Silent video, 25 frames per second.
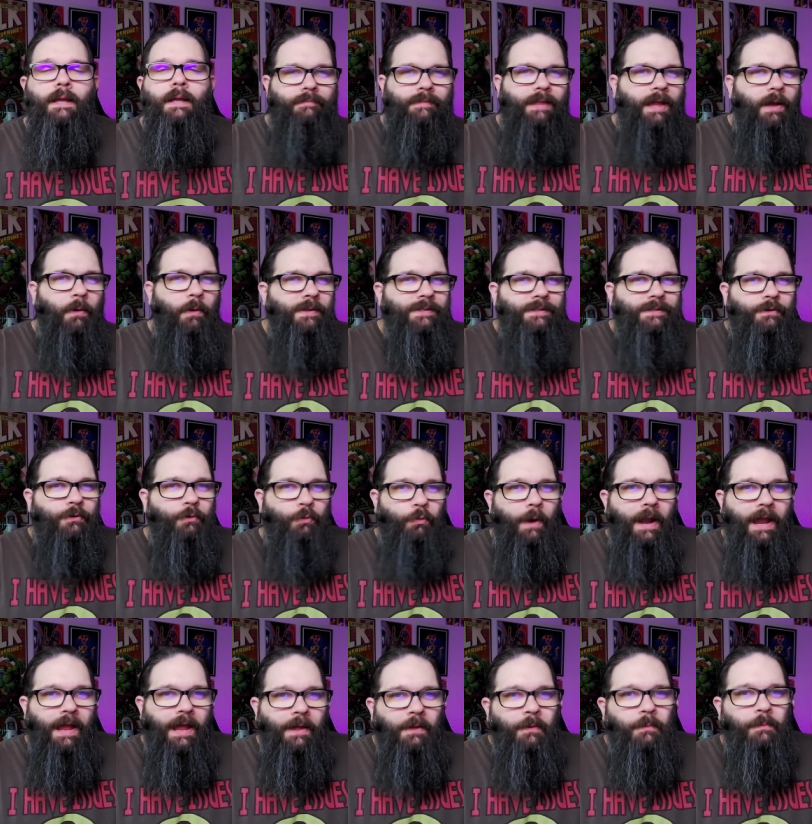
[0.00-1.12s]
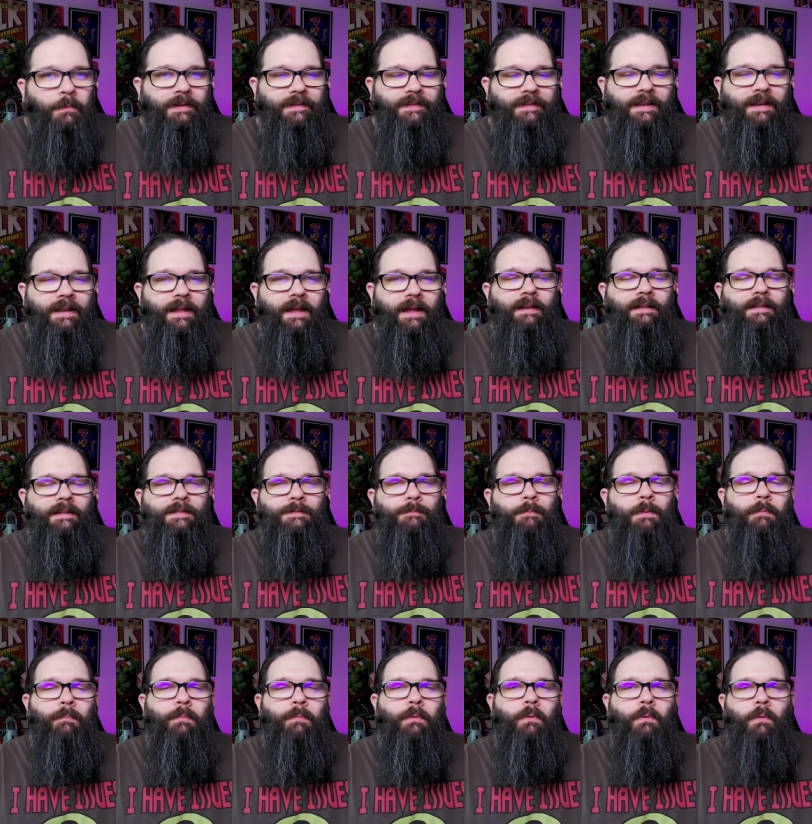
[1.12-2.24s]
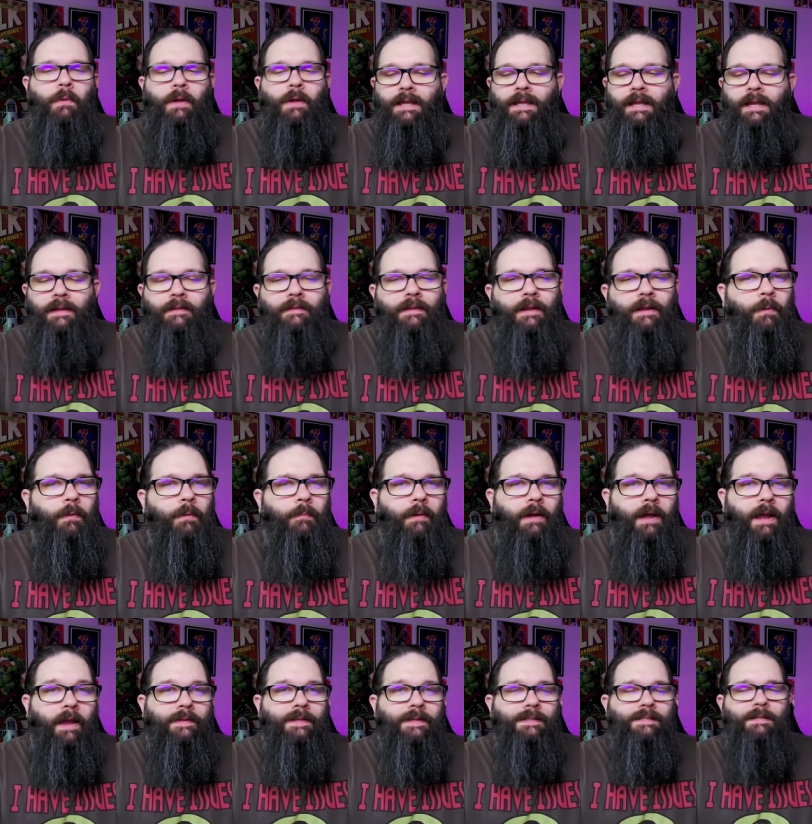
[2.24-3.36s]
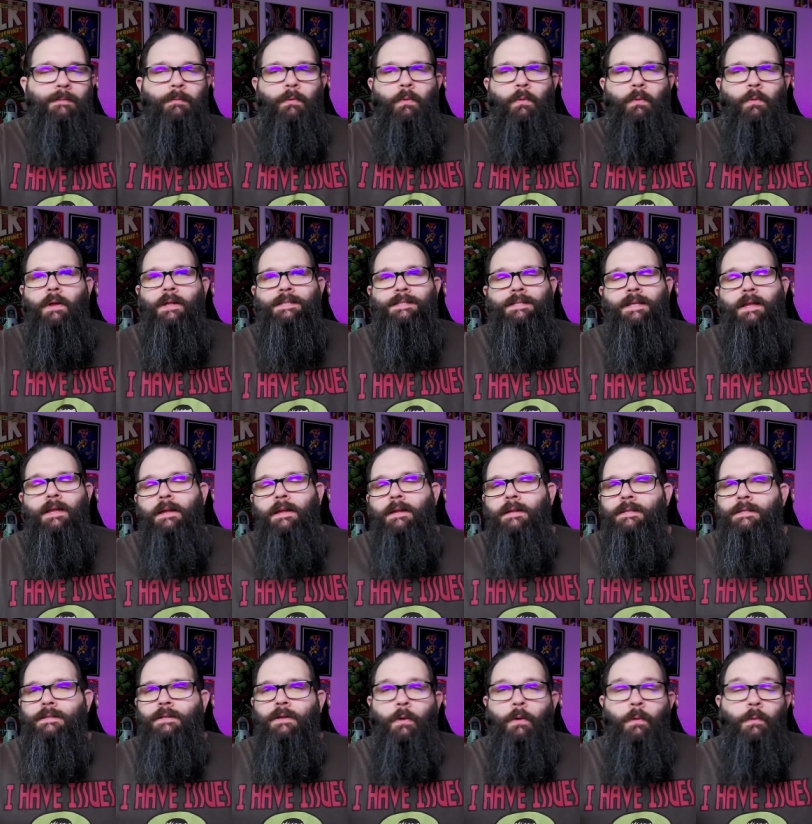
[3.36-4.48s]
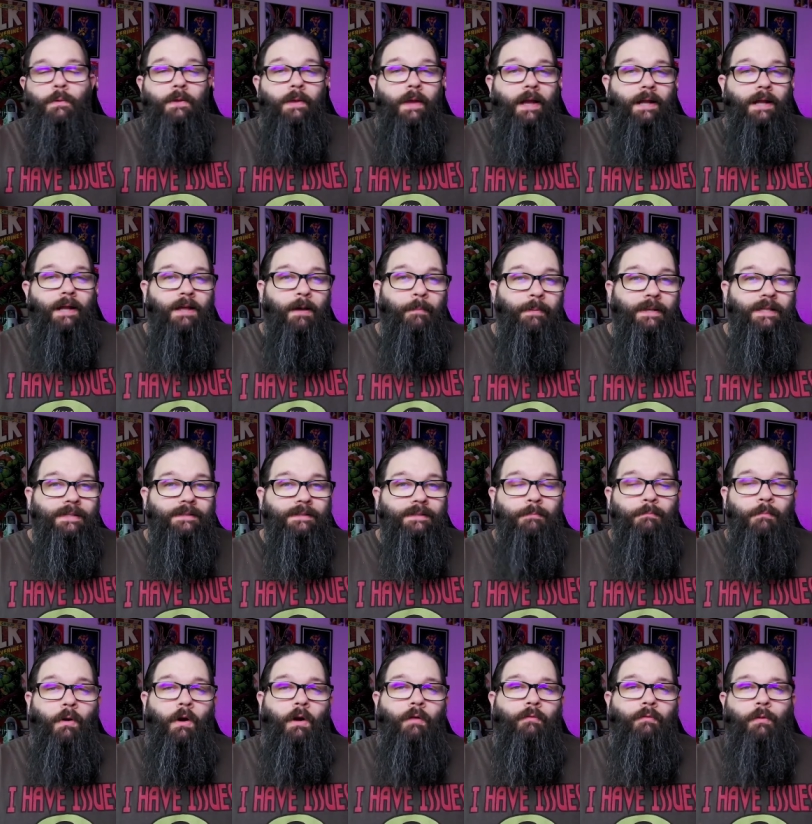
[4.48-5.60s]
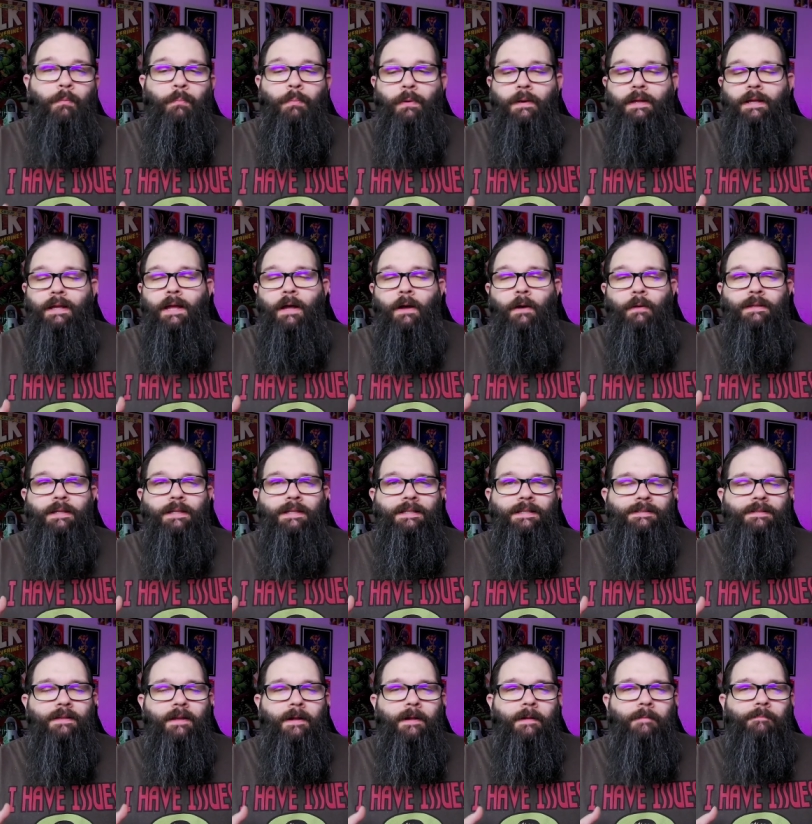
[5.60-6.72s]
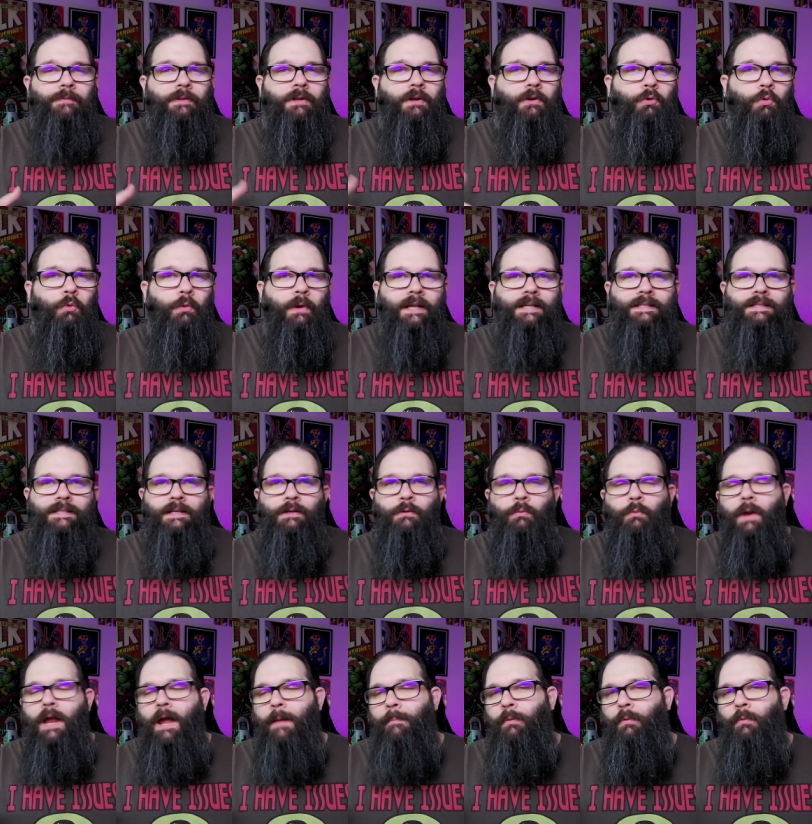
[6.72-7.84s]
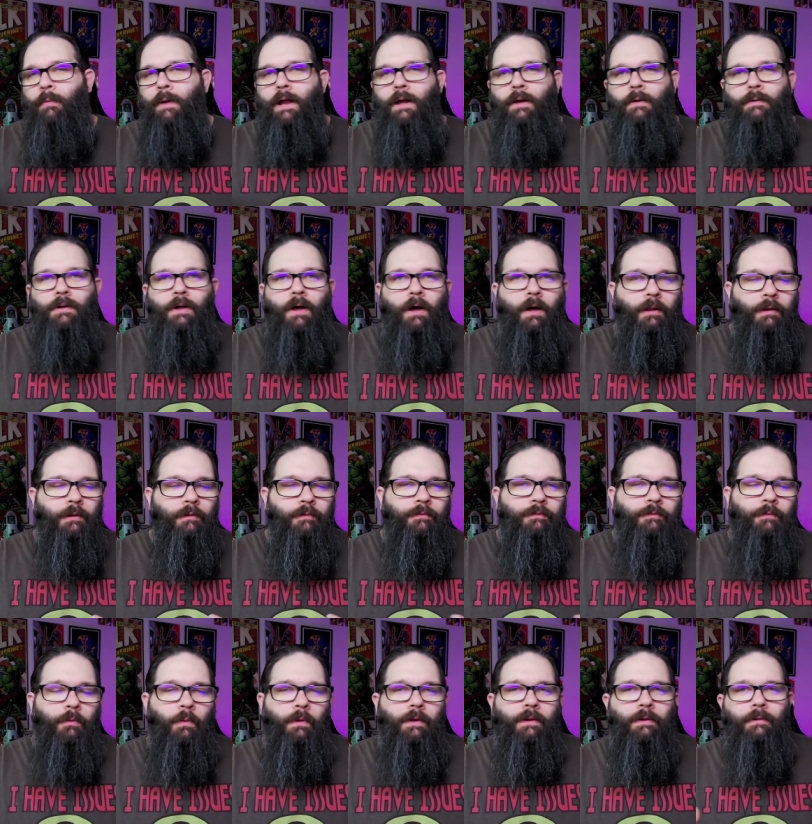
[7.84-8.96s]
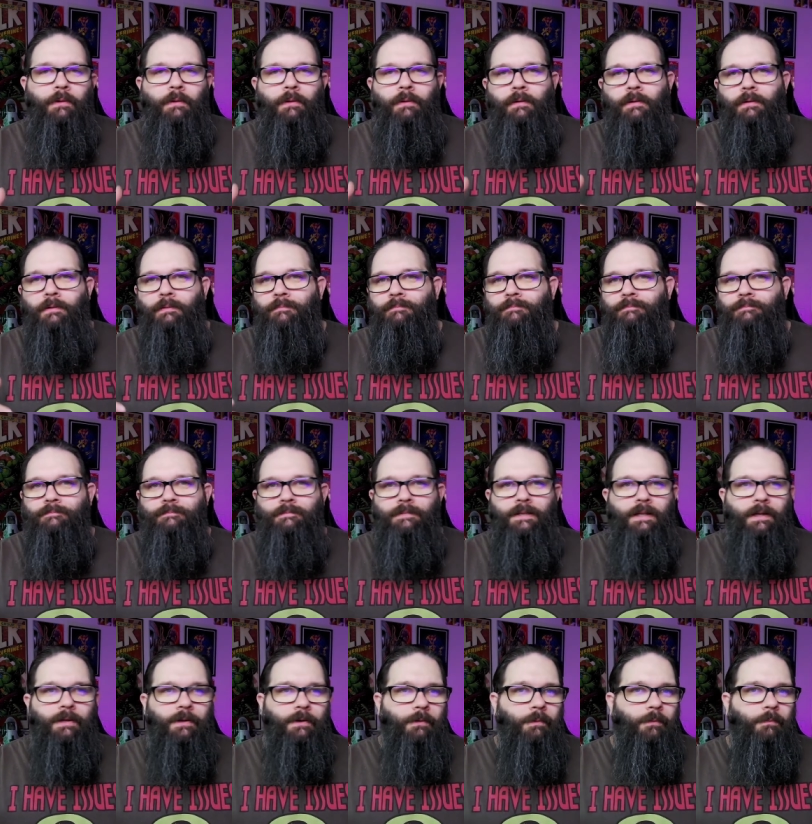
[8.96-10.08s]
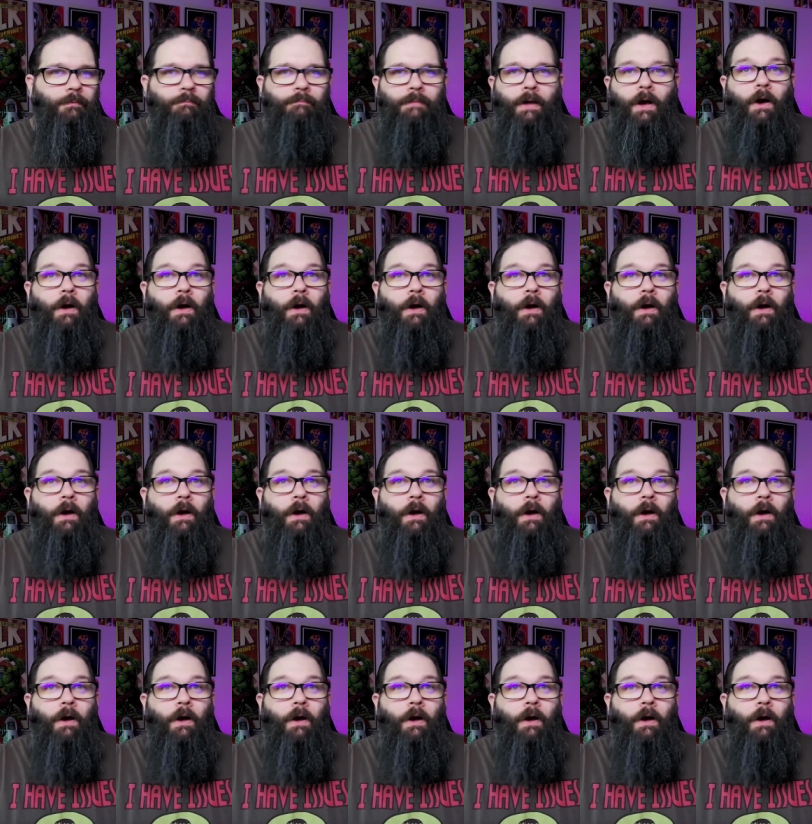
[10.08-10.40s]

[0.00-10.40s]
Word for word: That wasn't around in the 90s. People, again, they were buying these number ones. So you had companies like Marvel putting out these crazy wraparound hollow foil, you know, the